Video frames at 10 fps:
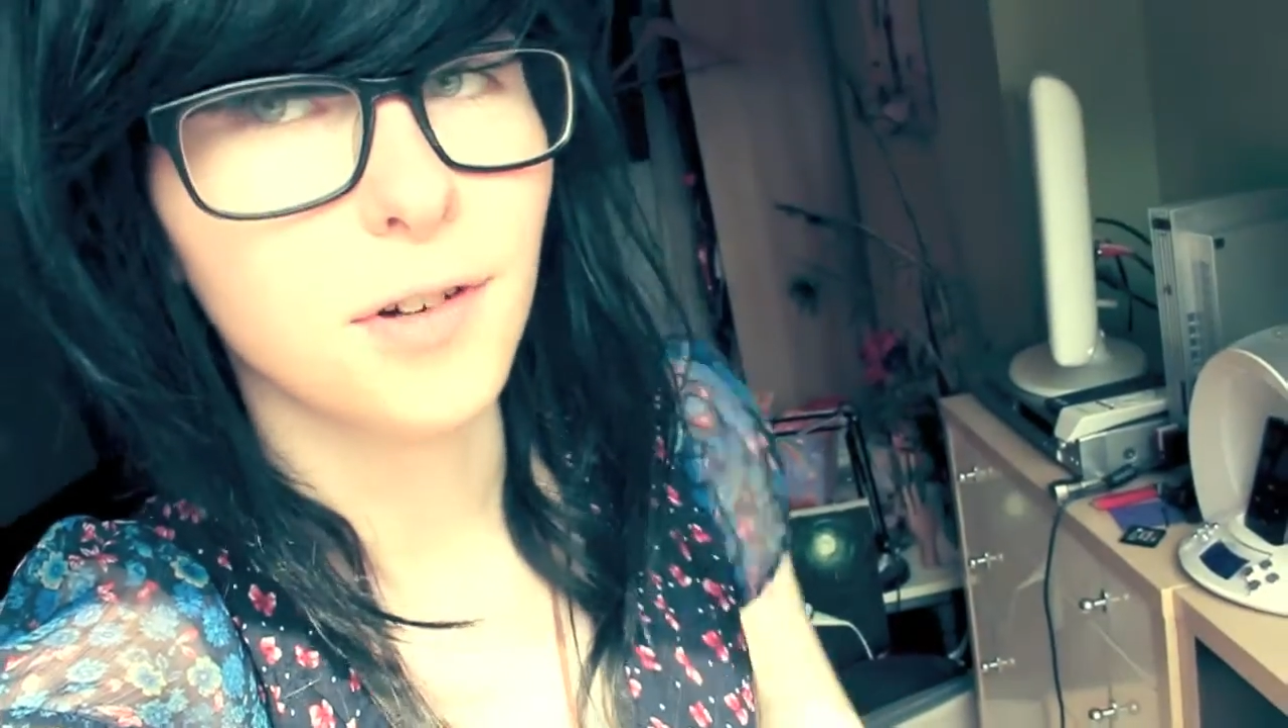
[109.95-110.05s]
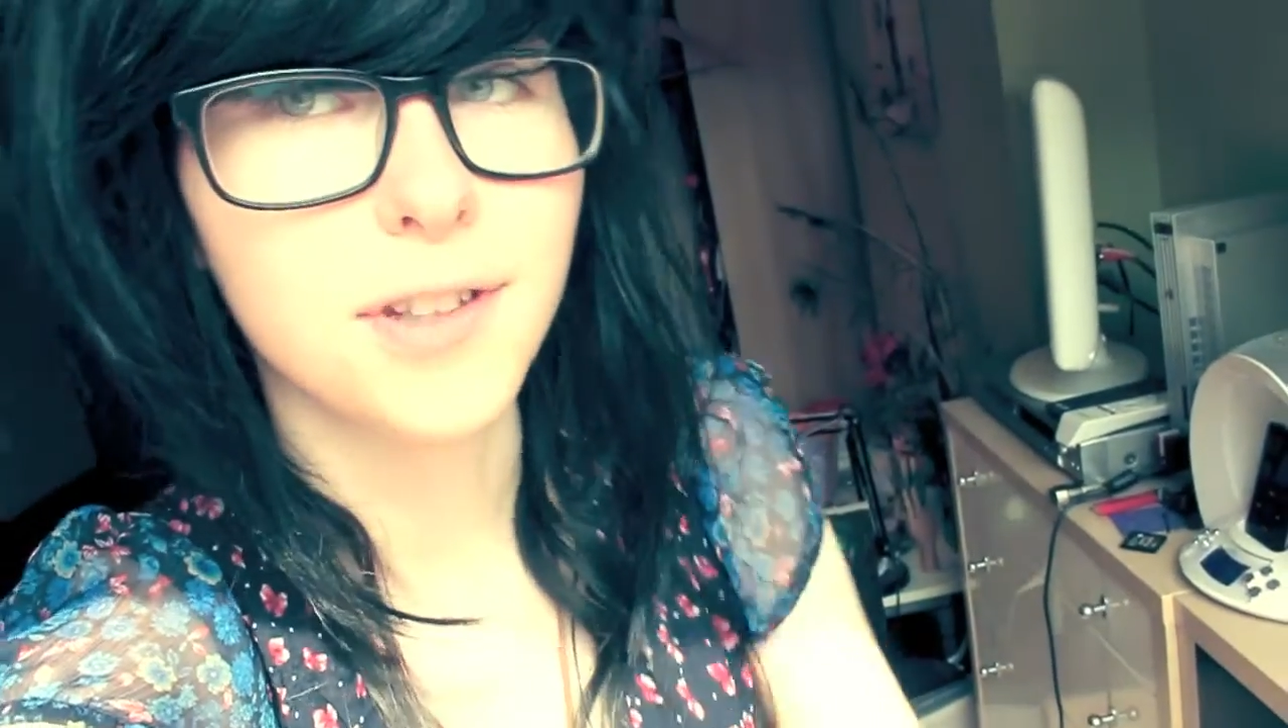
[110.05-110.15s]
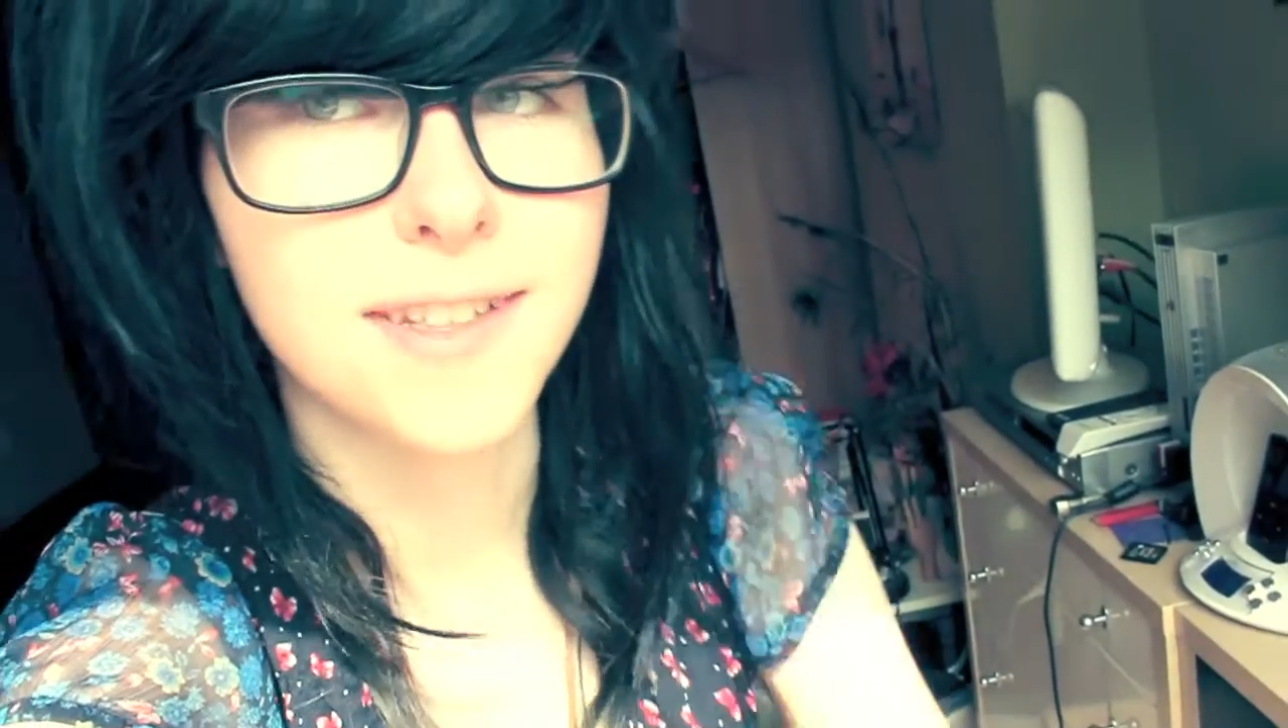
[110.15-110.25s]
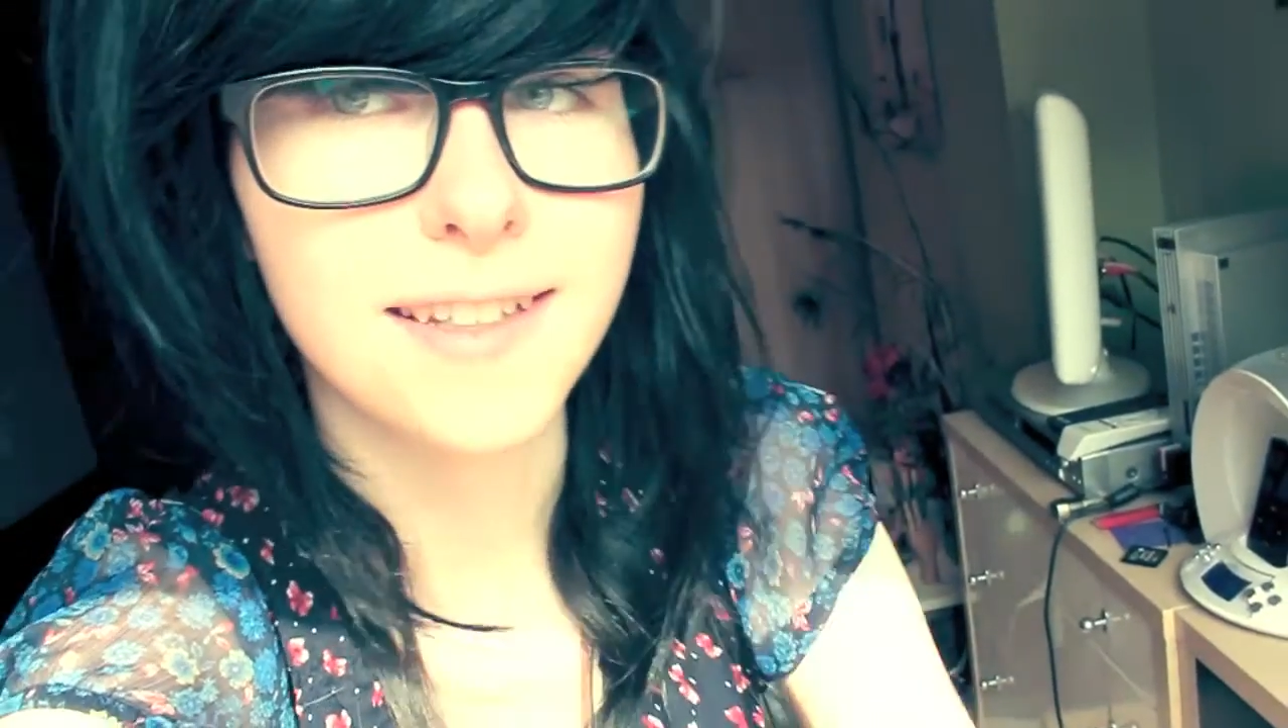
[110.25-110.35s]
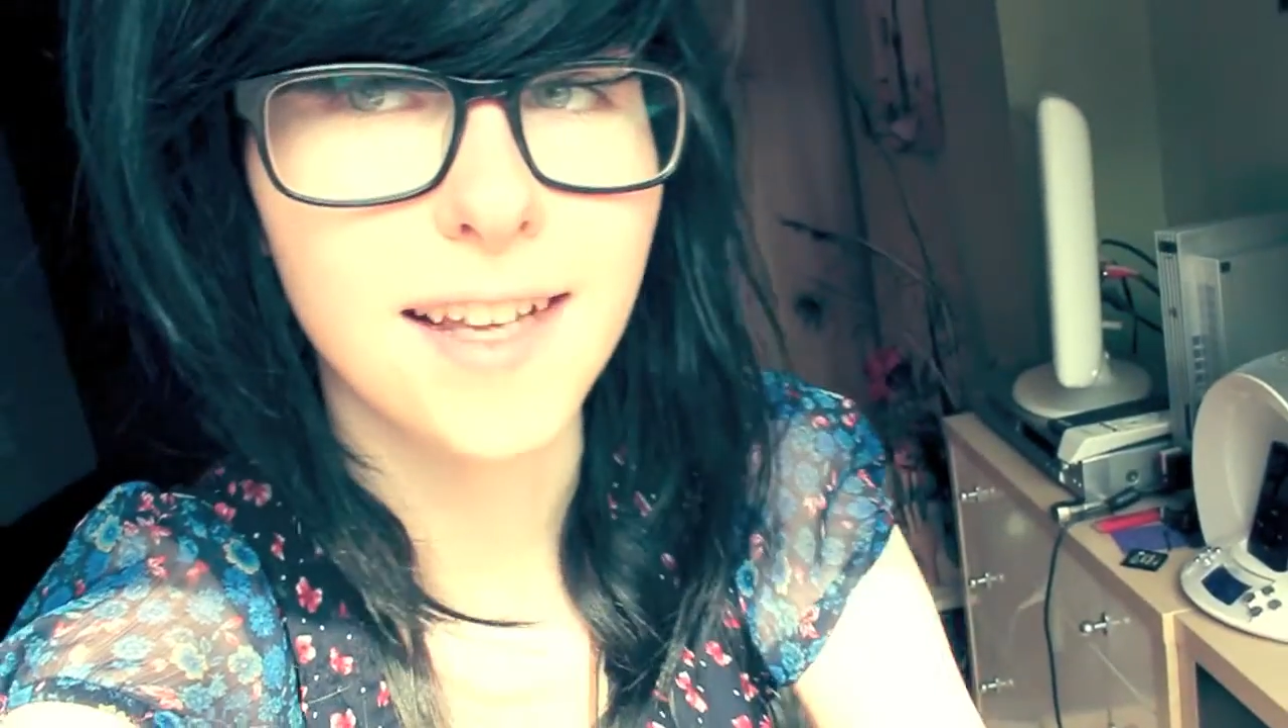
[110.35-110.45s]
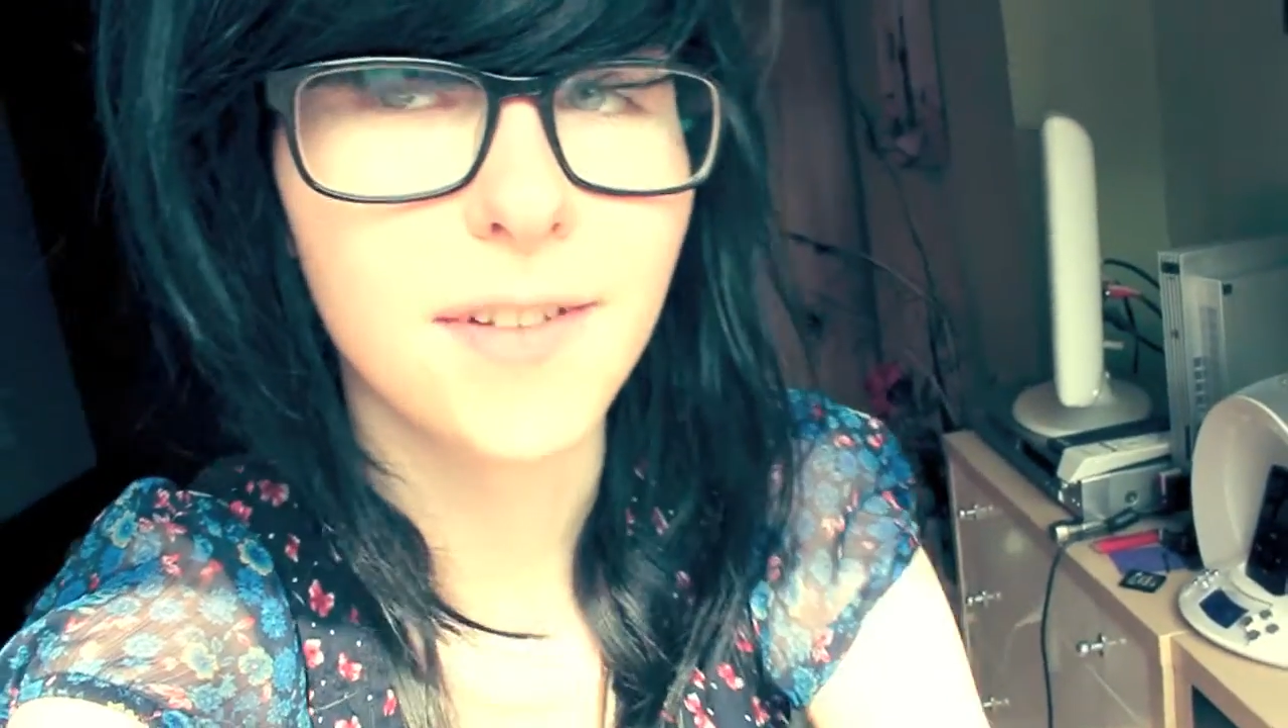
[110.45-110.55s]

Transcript: Frosties